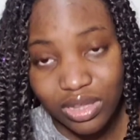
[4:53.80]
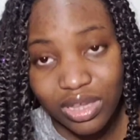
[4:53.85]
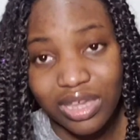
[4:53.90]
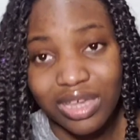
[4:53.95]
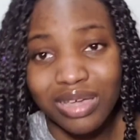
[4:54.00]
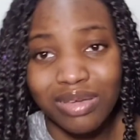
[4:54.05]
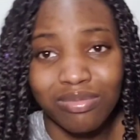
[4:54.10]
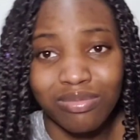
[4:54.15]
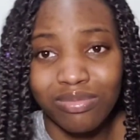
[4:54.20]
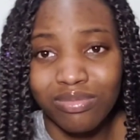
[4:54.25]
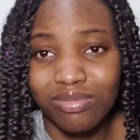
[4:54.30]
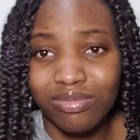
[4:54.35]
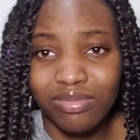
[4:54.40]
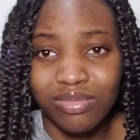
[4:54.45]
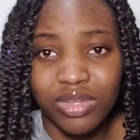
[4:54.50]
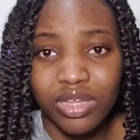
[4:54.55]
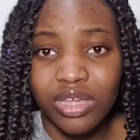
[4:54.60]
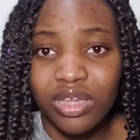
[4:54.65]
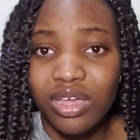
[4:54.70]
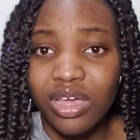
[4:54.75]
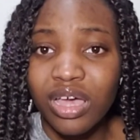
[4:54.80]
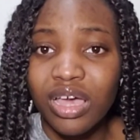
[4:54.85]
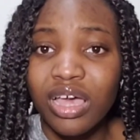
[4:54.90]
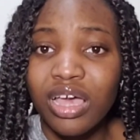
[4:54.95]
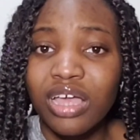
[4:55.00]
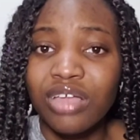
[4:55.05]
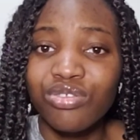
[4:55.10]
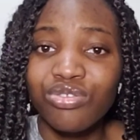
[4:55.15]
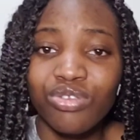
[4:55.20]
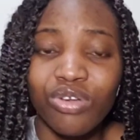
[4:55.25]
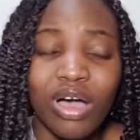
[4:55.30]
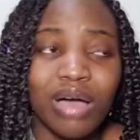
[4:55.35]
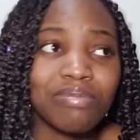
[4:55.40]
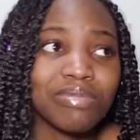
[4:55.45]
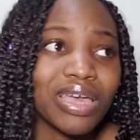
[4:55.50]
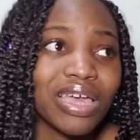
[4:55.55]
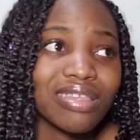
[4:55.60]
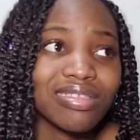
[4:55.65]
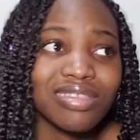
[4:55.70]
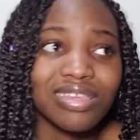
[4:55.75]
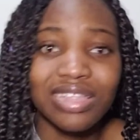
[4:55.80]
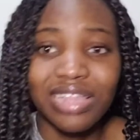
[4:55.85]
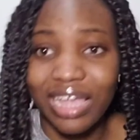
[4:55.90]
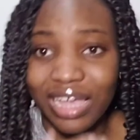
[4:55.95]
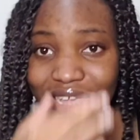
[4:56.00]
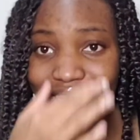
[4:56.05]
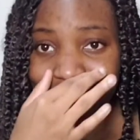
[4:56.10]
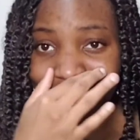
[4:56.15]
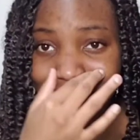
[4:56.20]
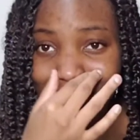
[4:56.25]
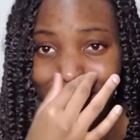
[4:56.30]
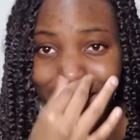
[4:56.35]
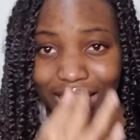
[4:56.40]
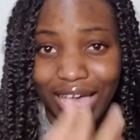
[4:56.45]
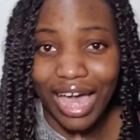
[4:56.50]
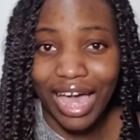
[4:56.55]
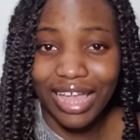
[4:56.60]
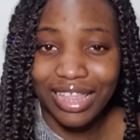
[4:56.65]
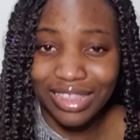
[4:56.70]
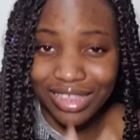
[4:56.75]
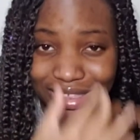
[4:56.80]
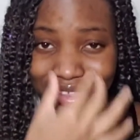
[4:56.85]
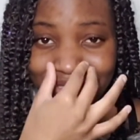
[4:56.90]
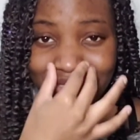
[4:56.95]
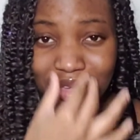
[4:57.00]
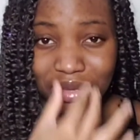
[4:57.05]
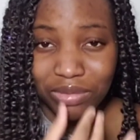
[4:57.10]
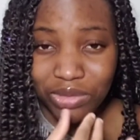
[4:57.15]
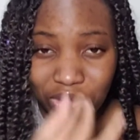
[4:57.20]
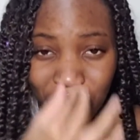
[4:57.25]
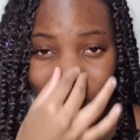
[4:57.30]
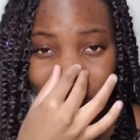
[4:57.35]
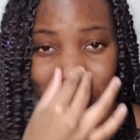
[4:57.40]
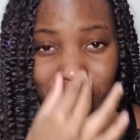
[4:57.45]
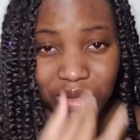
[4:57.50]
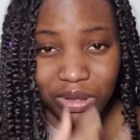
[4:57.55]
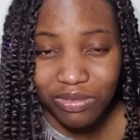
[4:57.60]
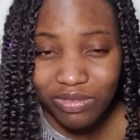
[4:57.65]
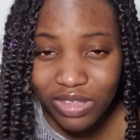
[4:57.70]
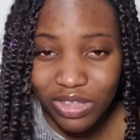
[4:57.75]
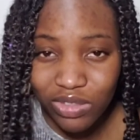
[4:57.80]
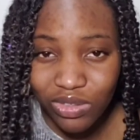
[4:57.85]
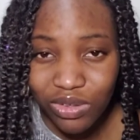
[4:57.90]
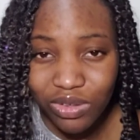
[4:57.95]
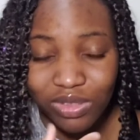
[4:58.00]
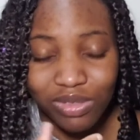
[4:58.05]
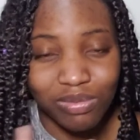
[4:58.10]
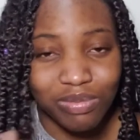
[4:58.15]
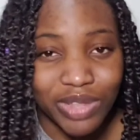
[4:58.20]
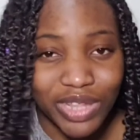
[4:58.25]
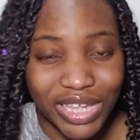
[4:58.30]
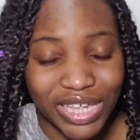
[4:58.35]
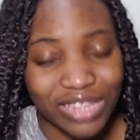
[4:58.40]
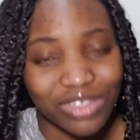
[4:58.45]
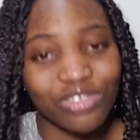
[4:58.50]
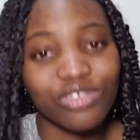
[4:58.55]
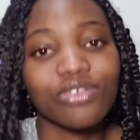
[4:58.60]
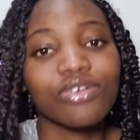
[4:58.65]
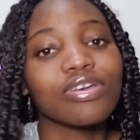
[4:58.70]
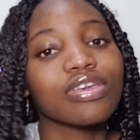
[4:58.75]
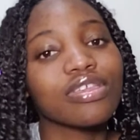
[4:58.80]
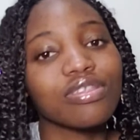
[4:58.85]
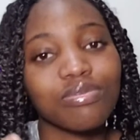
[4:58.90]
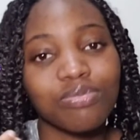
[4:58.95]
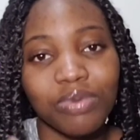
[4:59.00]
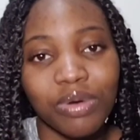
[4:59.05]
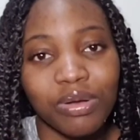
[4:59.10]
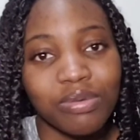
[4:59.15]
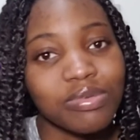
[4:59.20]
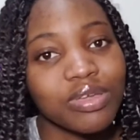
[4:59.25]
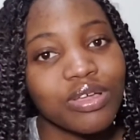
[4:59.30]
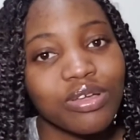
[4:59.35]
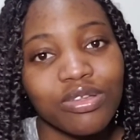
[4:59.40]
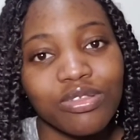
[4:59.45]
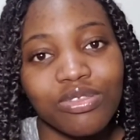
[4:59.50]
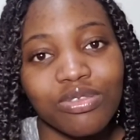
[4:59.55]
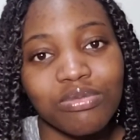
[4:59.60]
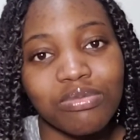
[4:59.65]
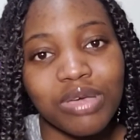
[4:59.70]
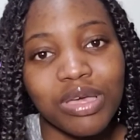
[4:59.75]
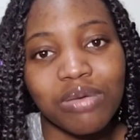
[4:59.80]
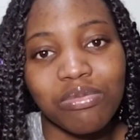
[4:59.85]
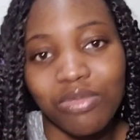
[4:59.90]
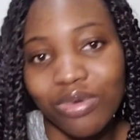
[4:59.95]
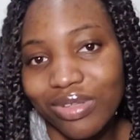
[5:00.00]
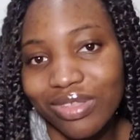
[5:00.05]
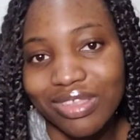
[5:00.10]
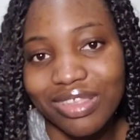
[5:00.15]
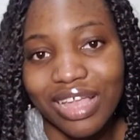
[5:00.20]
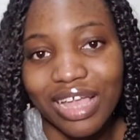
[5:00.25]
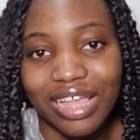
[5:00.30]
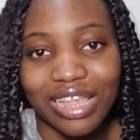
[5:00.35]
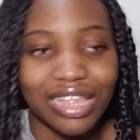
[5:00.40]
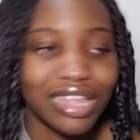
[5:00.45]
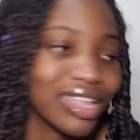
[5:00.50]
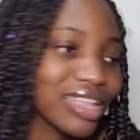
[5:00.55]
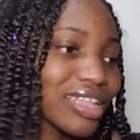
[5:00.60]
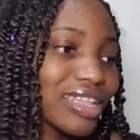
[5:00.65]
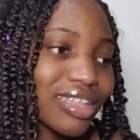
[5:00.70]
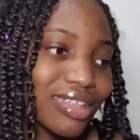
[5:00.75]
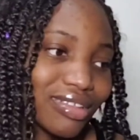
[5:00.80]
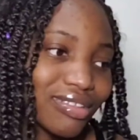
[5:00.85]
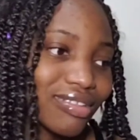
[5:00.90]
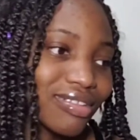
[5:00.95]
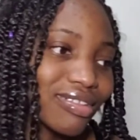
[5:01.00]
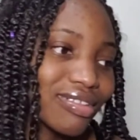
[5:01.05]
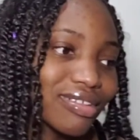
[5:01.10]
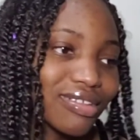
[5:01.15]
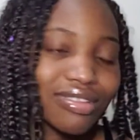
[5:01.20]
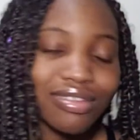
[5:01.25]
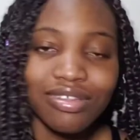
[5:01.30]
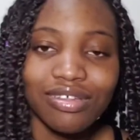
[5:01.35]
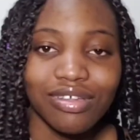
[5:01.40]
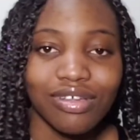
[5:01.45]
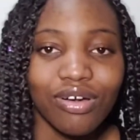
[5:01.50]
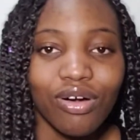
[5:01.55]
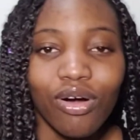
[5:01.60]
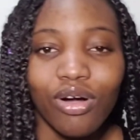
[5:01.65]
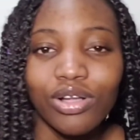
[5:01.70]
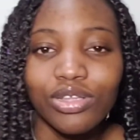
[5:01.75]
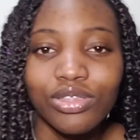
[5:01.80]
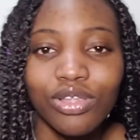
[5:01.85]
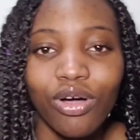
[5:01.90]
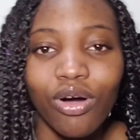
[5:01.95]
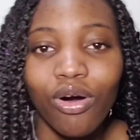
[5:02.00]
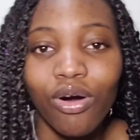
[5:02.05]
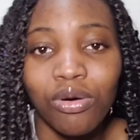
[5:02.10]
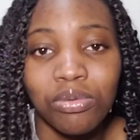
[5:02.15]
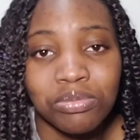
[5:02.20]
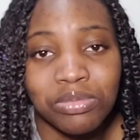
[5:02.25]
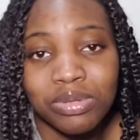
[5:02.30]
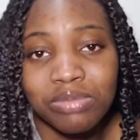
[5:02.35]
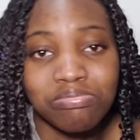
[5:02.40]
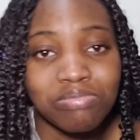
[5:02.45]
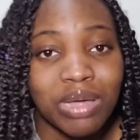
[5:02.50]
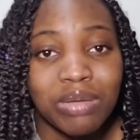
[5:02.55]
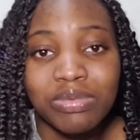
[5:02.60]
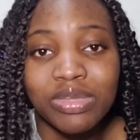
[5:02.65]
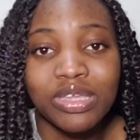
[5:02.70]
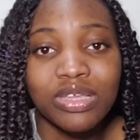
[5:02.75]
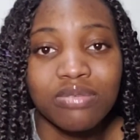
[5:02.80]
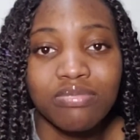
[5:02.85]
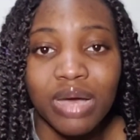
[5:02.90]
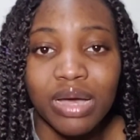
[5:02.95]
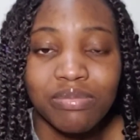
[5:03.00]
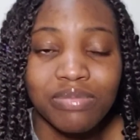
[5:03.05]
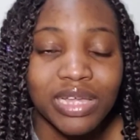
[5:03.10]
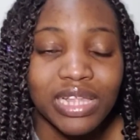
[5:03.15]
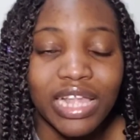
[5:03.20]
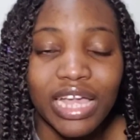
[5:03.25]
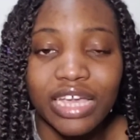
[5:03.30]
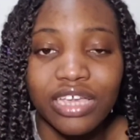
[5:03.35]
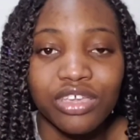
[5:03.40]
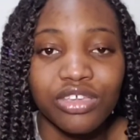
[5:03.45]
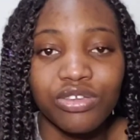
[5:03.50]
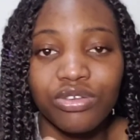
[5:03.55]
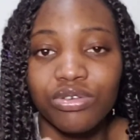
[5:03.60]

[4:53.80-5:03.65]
him. So I'm guessing like he had the symptoms of the nosebleed, so he's probably going to be a monster. On maybe he might be like